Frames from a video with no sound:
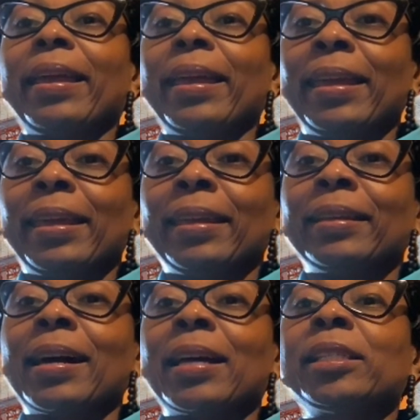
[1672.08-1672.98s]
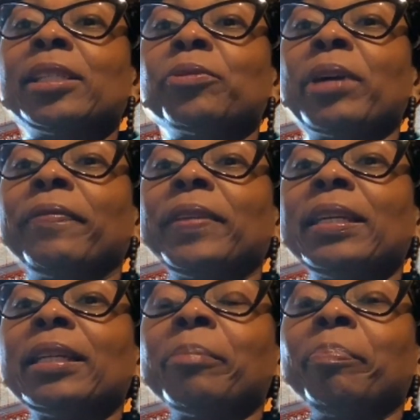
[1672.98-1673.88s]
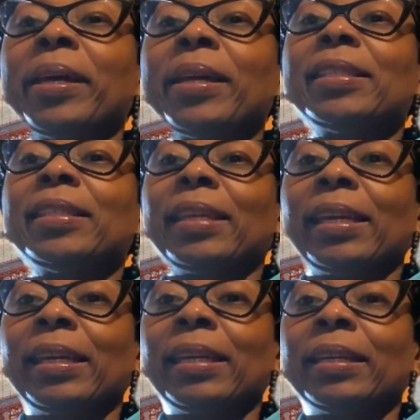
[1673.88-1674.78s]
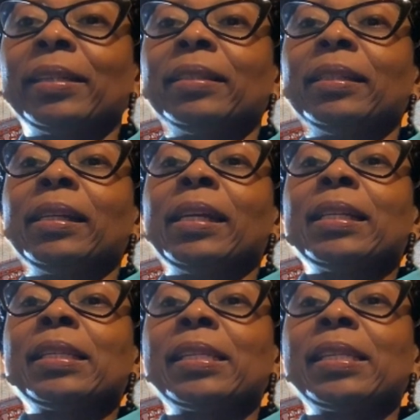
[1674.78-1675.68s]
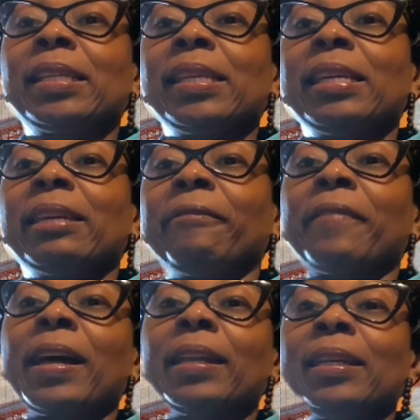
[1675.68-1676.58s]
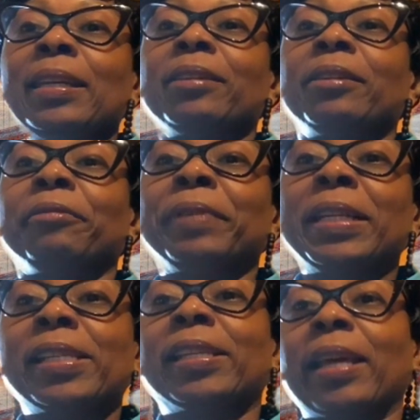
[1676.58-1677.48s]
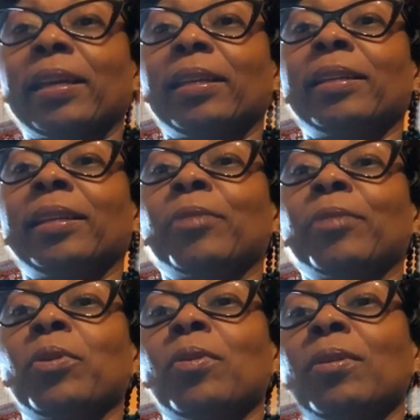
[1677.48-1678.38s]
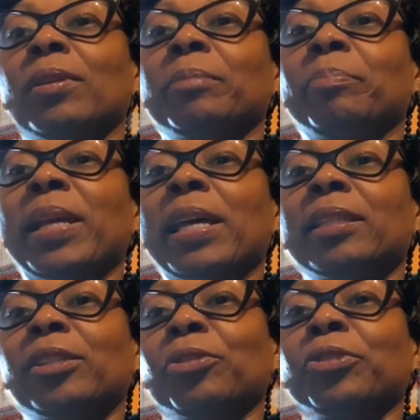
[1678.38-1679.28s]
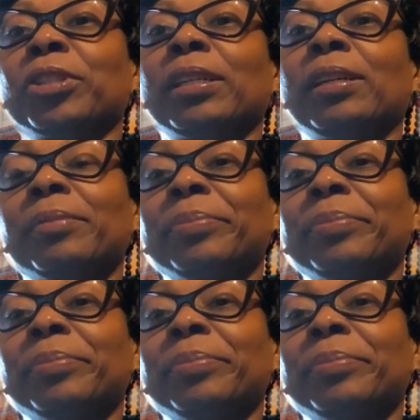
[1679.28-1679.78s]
And I still have to get a PET scan to see if I need a reset. And that will cause the plastic surgeon to come